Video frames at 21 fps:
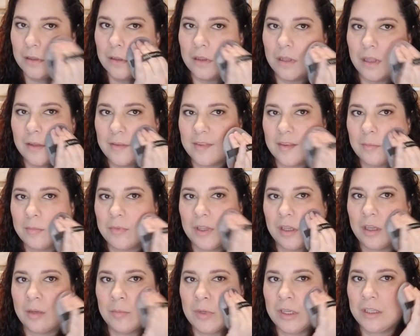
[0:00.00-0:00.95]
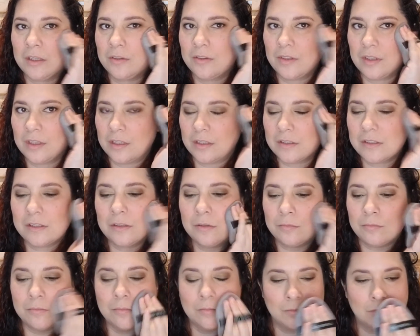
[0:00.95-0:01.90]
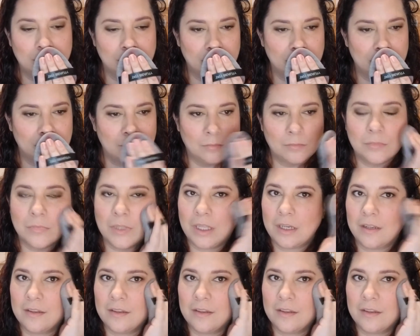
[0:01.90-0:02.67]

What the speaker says: That's something I might use again too. It